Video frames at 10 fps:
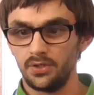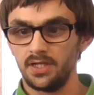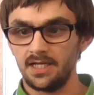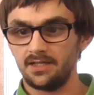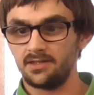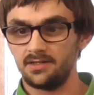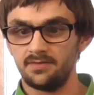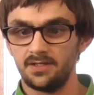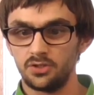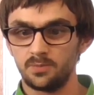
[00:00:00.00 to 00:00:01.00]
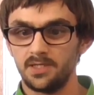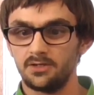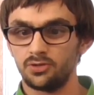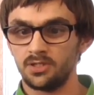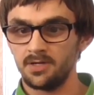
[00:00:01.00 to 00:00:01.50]
or the length of the videos
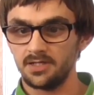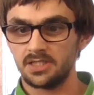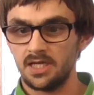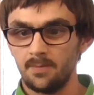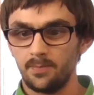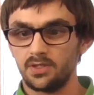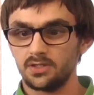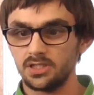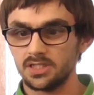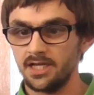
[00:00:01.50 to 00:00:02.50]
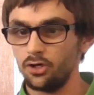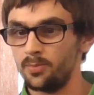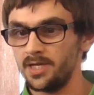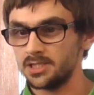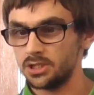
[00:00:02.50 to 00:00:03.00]
being remuxed, but you can just let
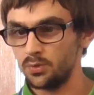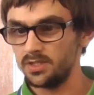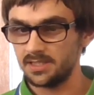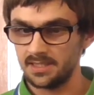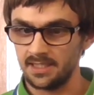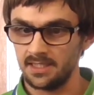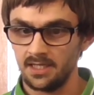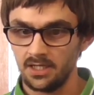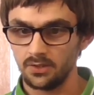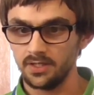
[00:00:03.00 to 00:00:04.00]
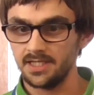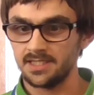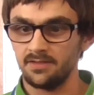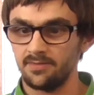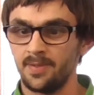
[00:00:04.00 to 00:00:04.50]
OBS do its thing. Go get
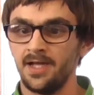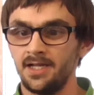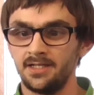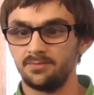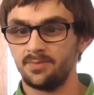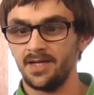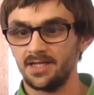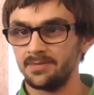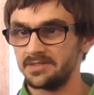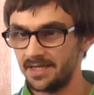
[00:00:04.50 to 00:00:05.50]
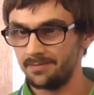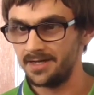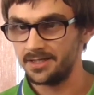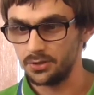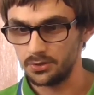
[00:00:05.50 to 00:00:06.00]
yourself a pan ad and be back in about 10
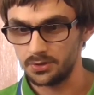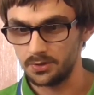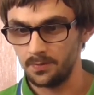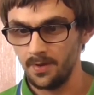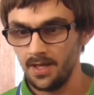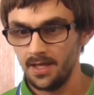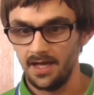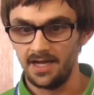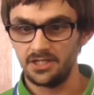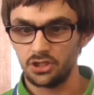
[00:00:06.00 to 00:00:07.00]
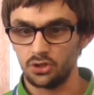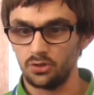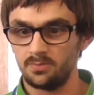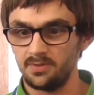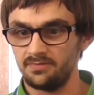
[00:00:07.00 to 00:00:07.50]
minutes or so, and it
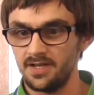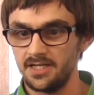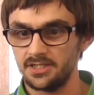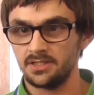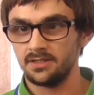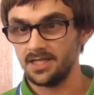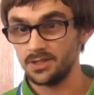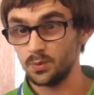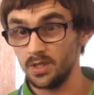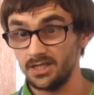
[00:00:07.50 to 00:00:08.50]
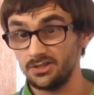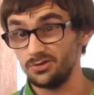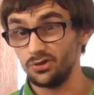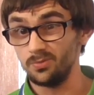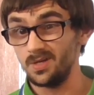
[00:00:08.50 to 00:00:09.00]
should be finished. That's what I do
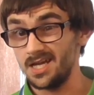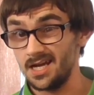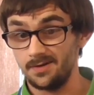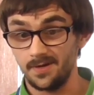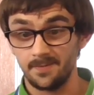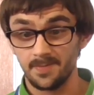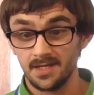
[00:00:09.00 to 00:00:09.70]
normally anyway.